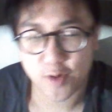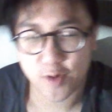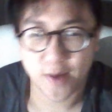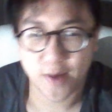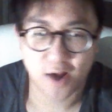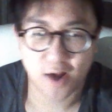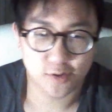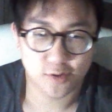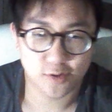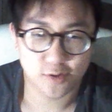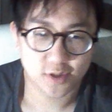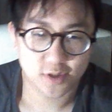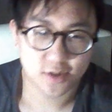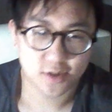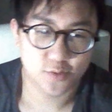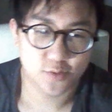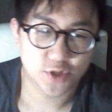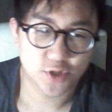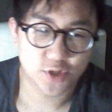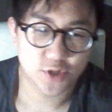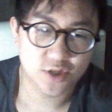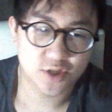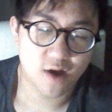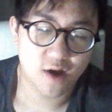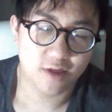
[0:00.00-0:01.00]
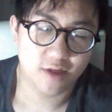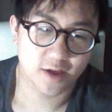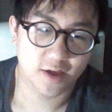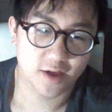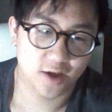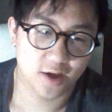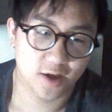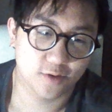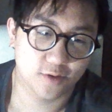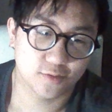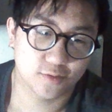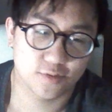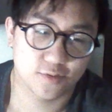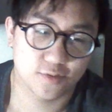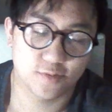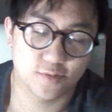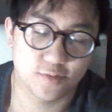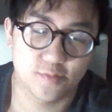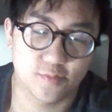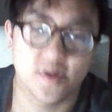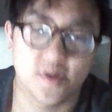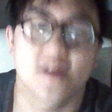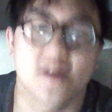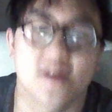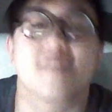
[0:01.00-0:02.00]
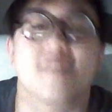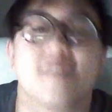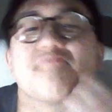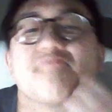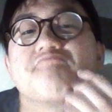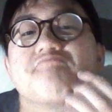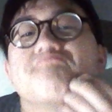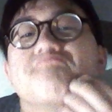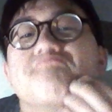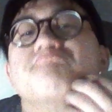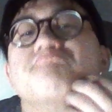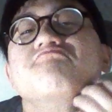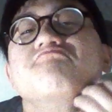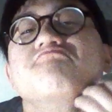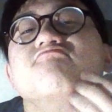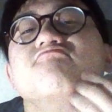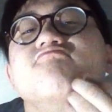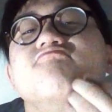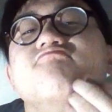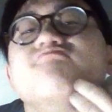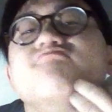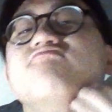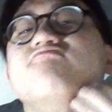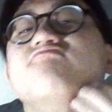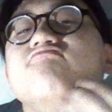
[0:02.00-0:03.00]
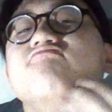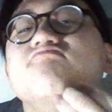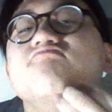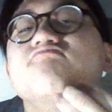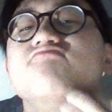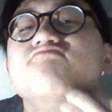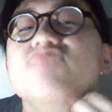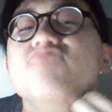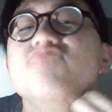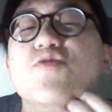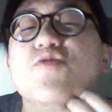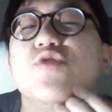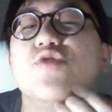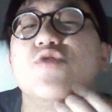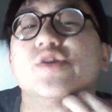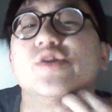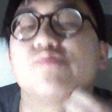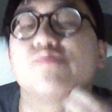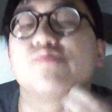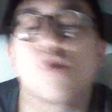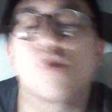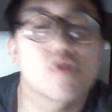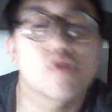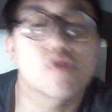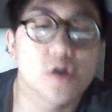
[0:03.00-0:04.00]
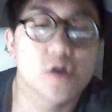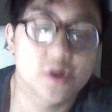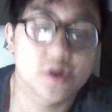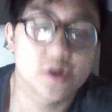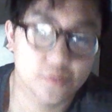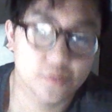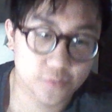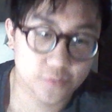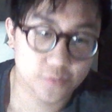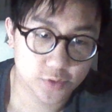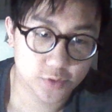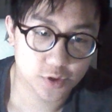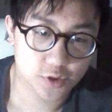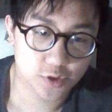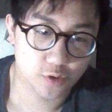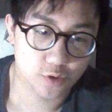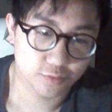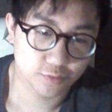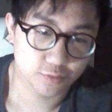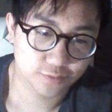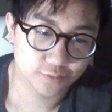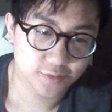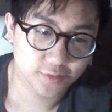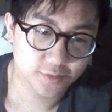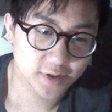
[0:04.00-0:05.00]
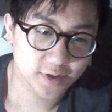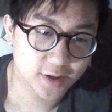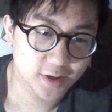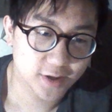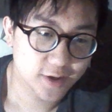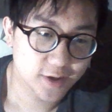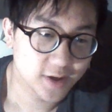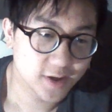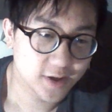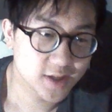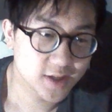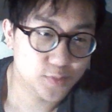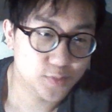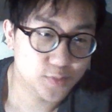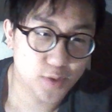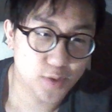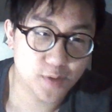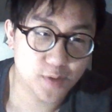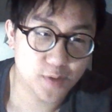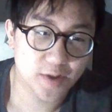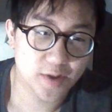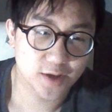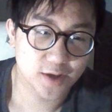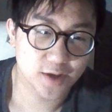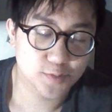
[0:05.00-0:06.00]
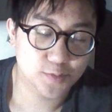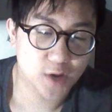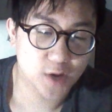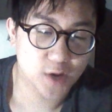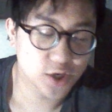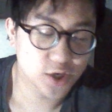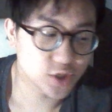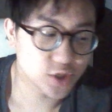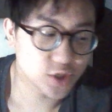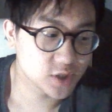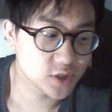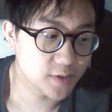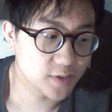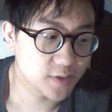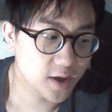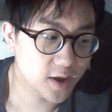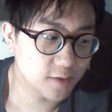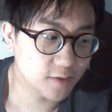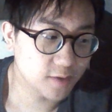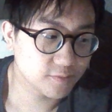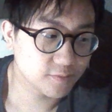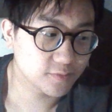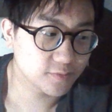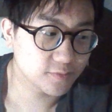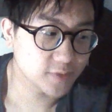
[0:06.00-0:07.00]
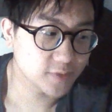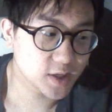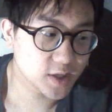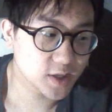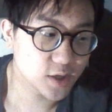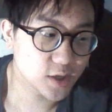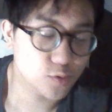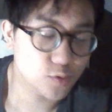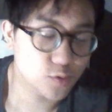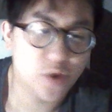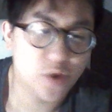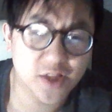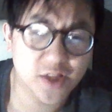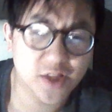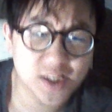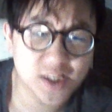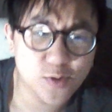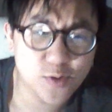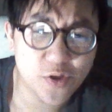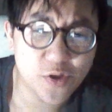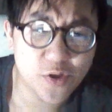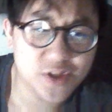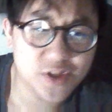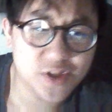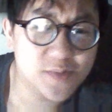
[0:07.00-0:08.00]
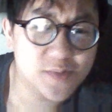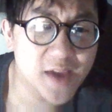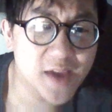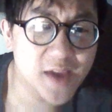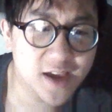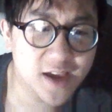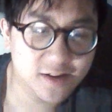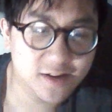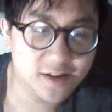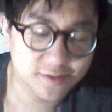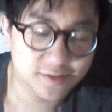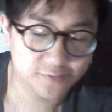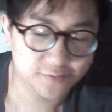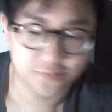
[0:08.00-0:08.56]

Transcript: pounds, which is nothing, but you boys broke, so it's a pretty big purchase to me. It's worth it. It's worth it to me.